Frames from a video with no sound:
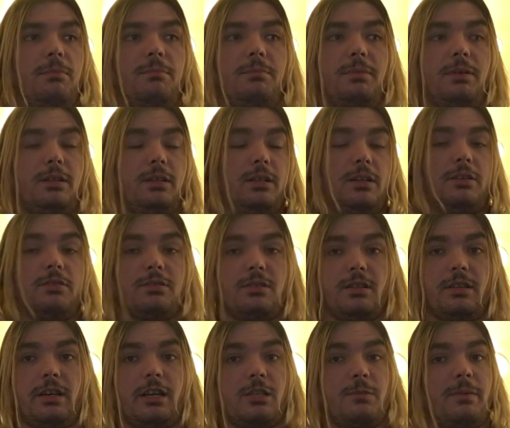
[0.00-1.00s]
But here's the
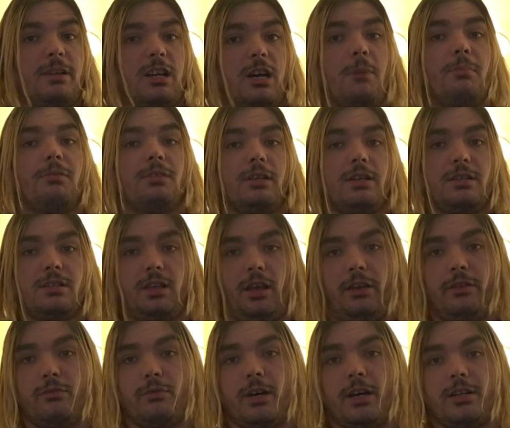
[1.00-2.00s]
thing: I spent a couple days
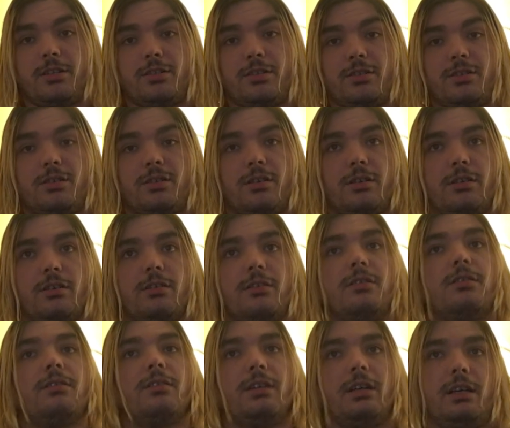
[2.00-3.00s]
in Rochester,
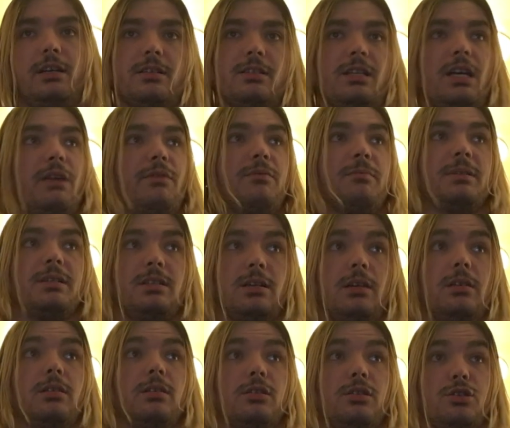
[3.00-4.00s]
and aside from
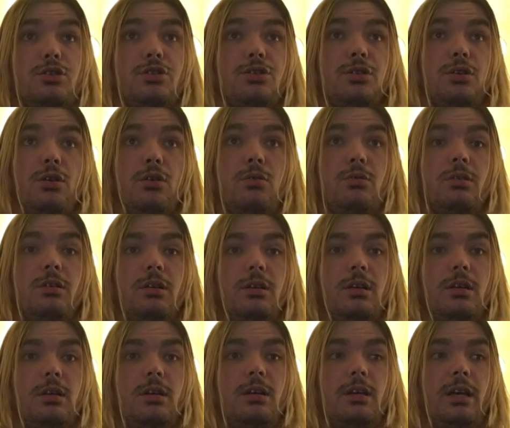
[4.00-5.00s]
attending the show,
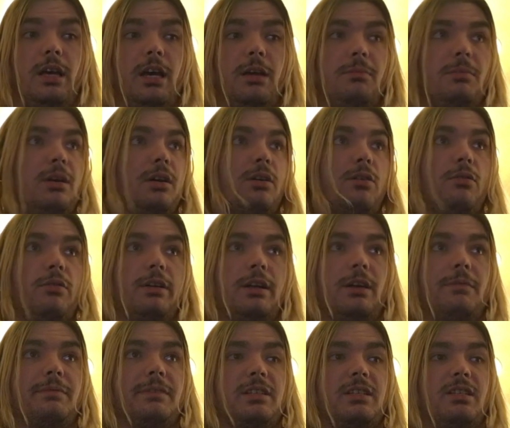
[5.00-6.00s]
and going
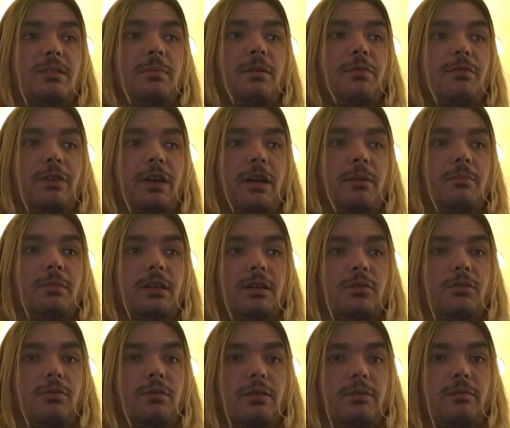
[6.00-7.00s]
up to see my family
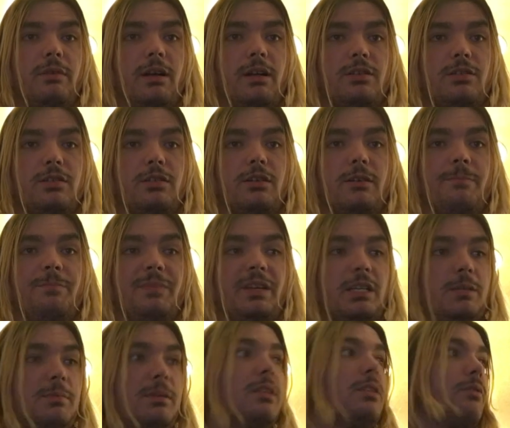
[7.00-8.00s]
who were in Rochester. I
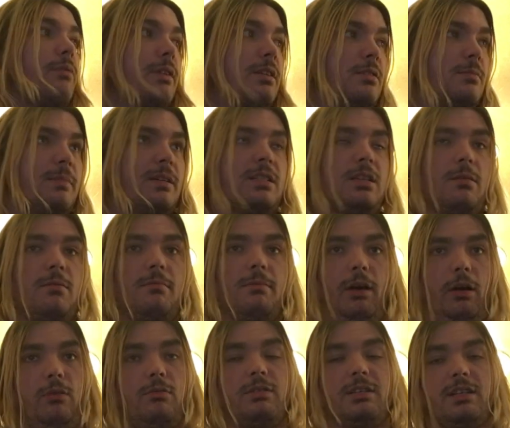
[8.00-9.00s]
spent the rest of my time in
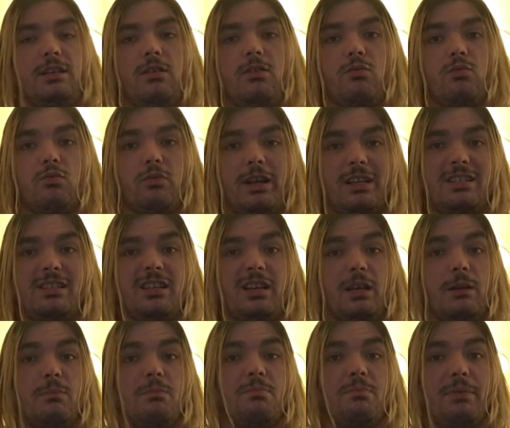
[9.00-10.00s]
my hotel resting
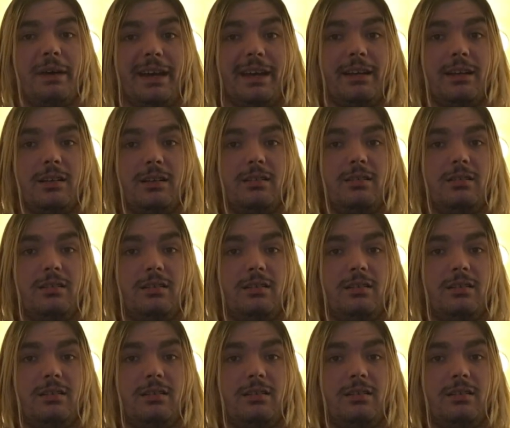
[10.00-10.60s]
in bed.